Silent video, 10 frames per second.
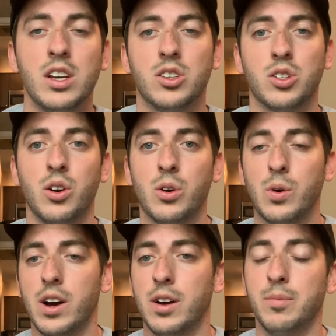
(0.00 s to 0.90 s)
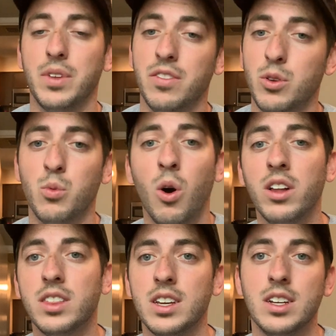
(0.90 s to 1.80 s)
so um, if you
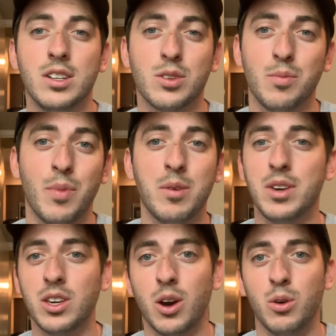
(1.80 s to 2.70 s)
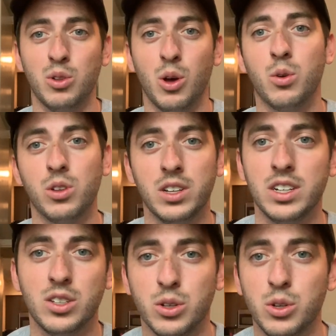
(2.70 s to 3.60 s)
want these, maybe go locally
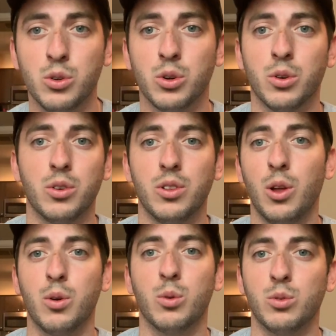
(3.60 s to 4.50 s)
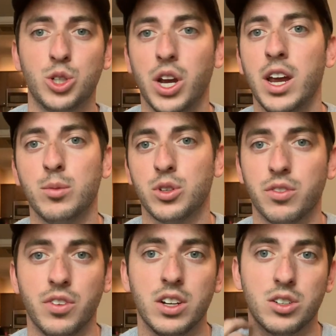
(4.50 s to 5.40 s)
to your local Champs or
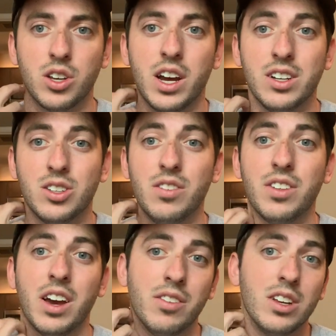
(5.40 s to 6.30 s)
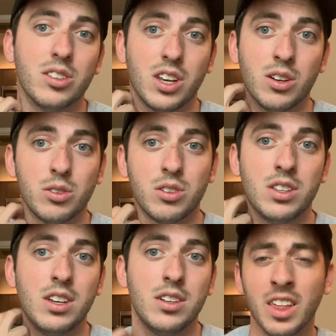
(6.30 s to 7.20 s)
Finish Line, and see if they have any sales on
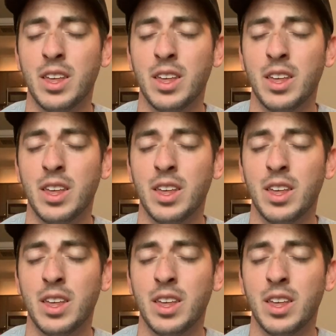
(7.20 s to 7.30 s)
these.